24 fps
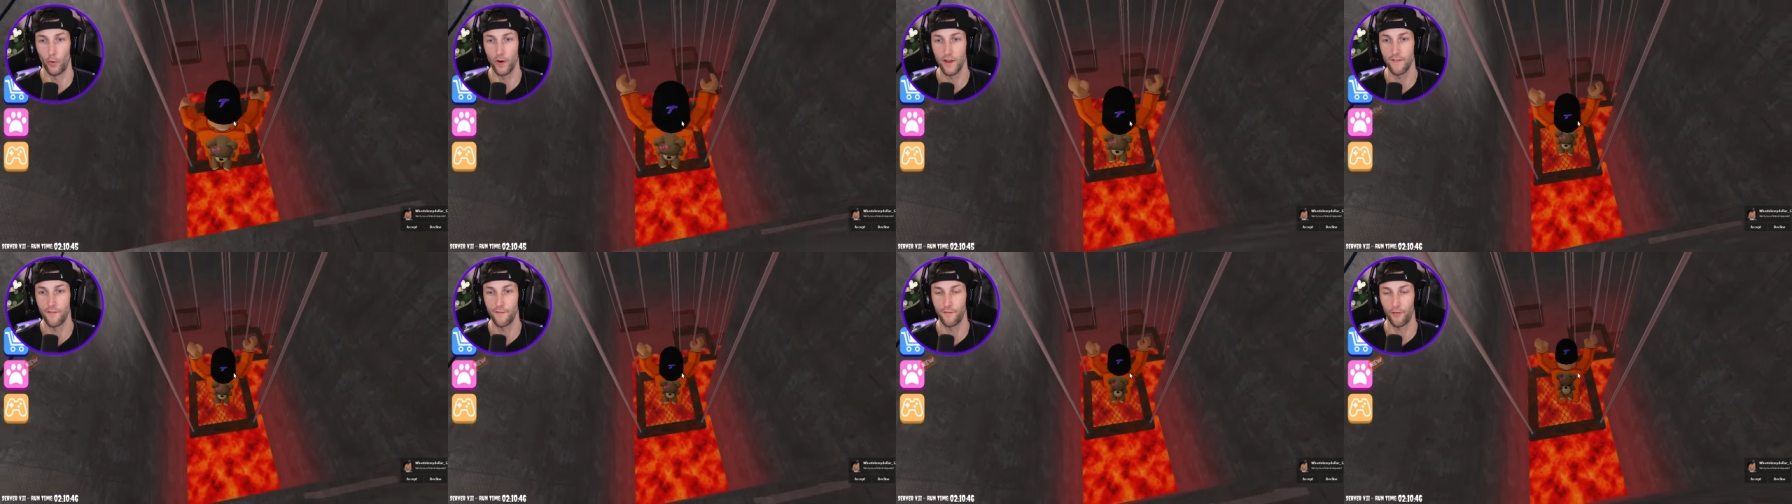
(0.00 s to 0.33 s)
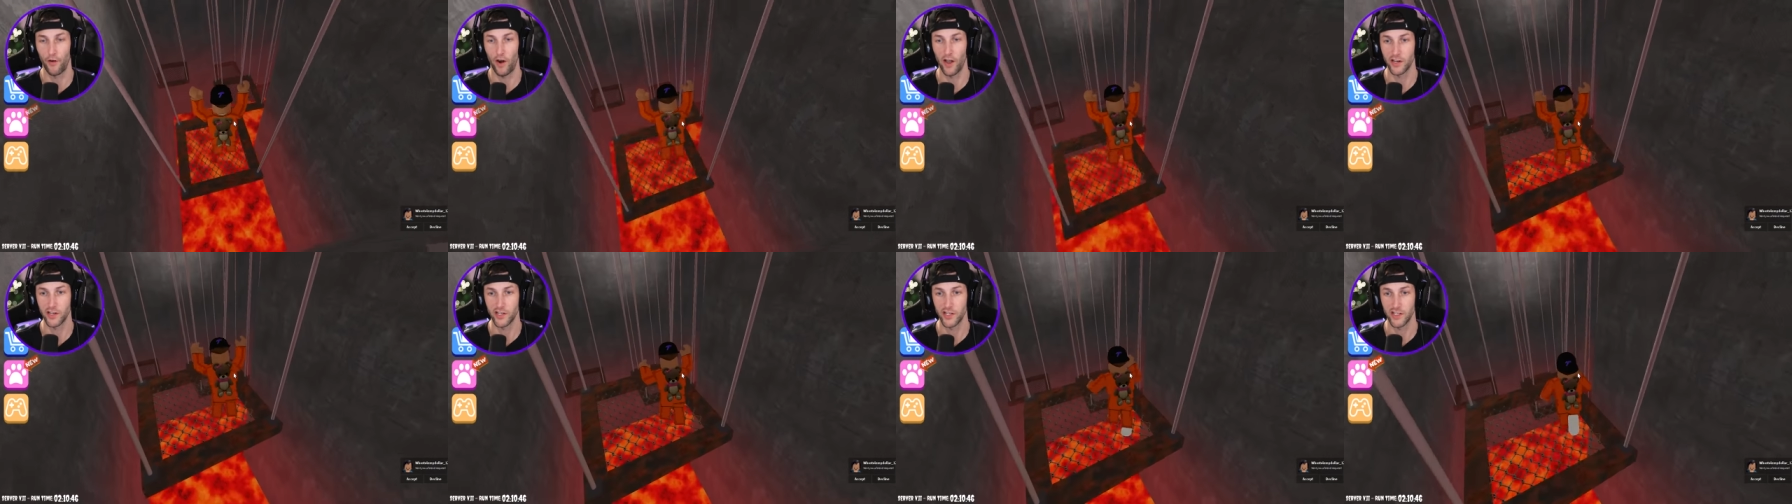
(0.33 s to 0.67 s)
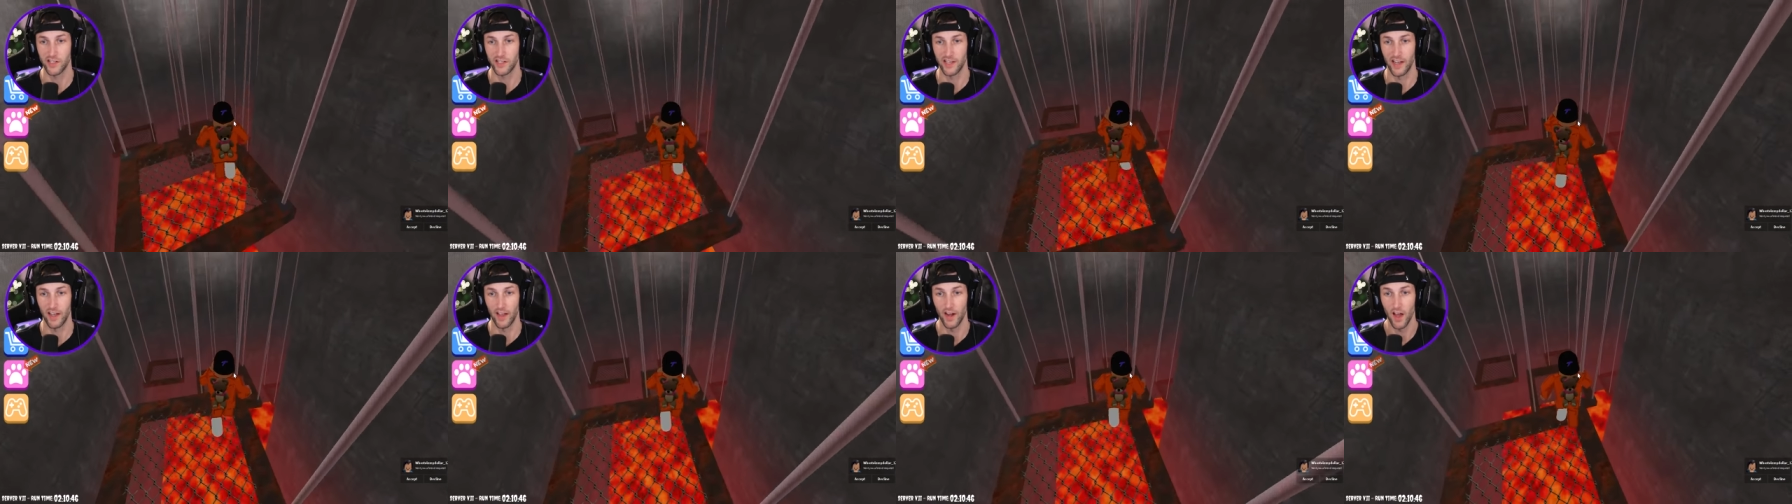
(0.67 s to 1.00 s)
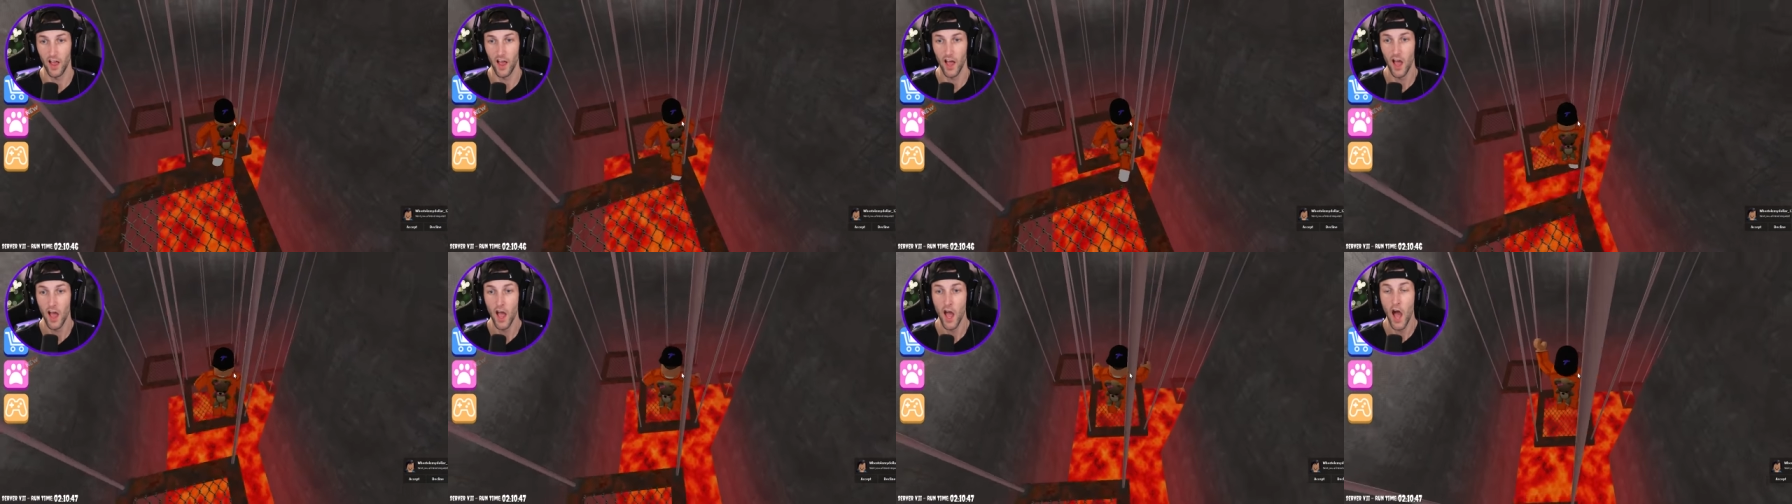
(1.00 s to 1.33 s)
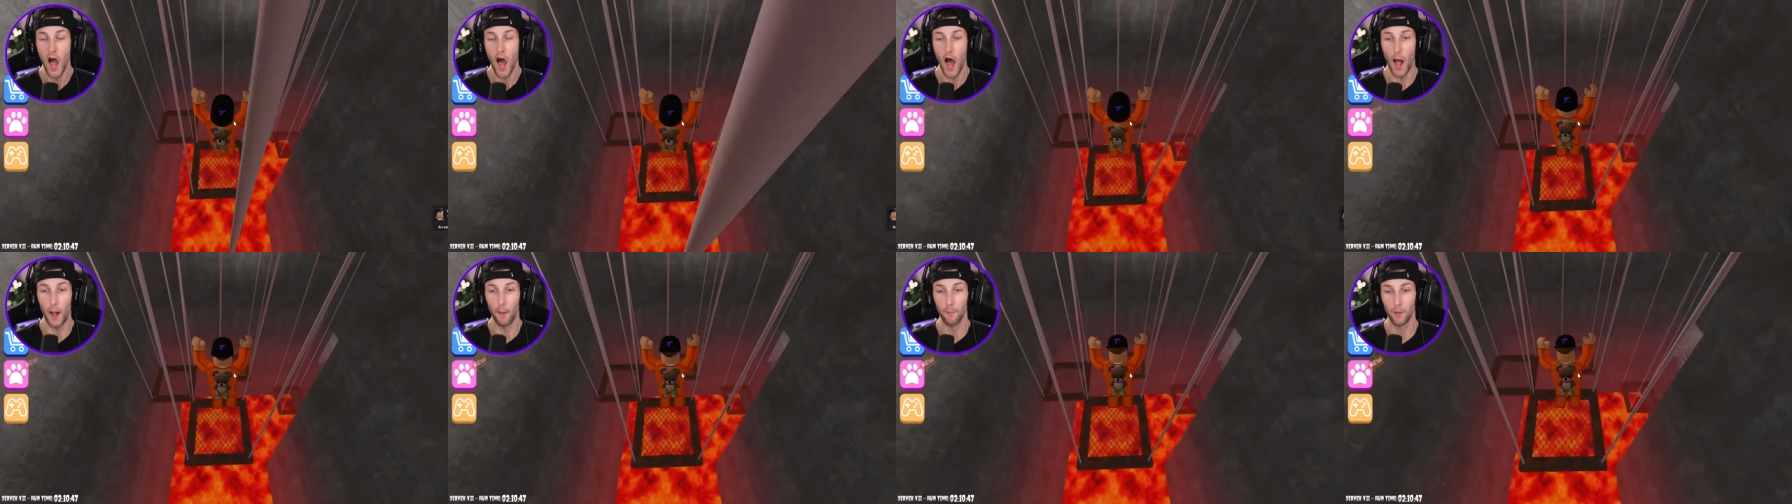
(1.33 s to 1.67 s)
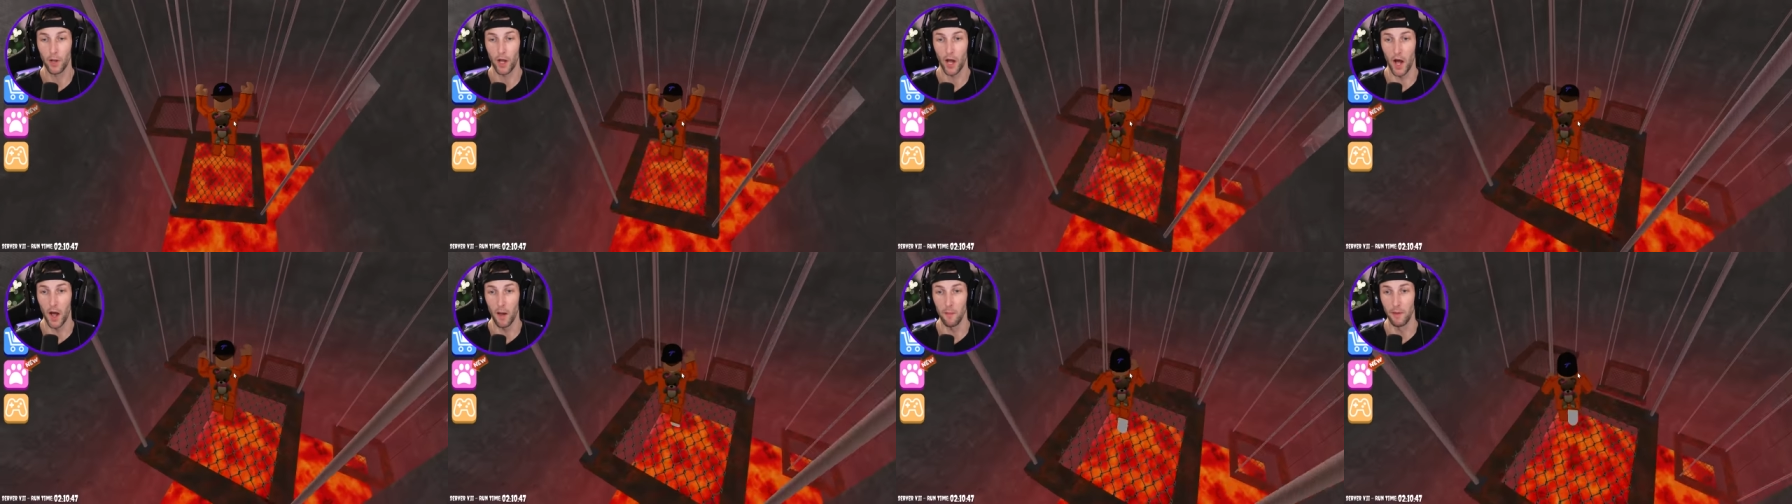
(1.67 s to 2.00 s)
refreshes it.
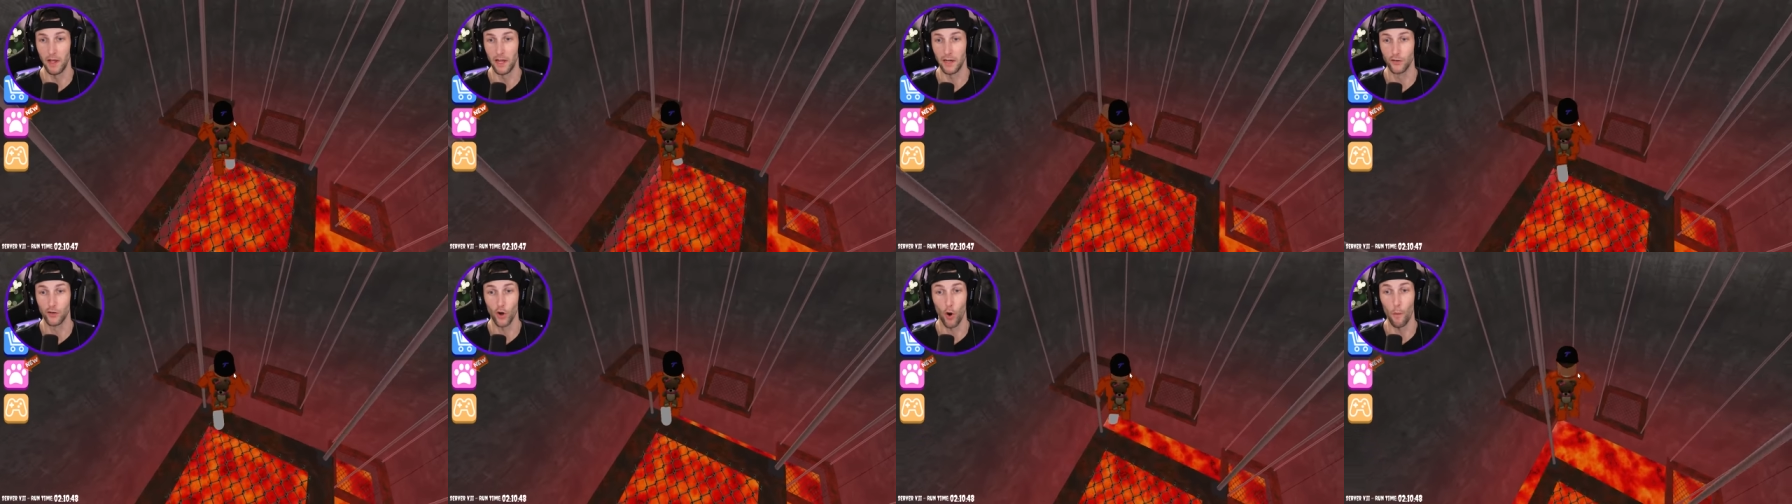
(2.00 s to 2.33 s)
I'm coming.